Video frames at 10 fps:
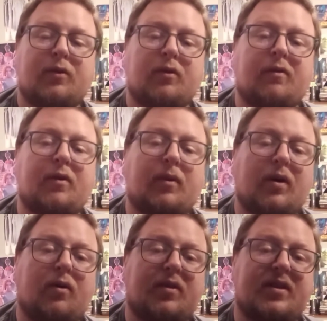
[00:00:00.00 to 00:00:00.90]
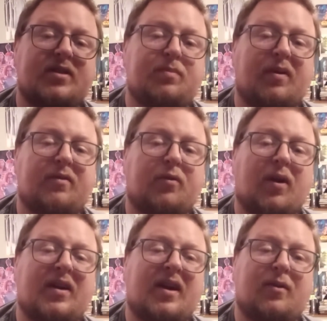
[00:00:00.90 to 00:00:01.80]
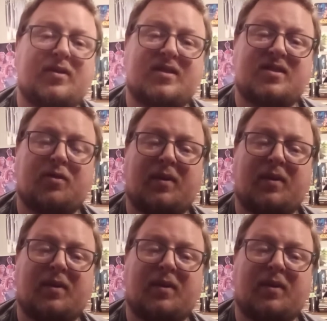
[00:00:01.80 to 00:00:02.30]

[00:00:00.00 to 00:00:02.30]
reviewing all these, but for right now it's still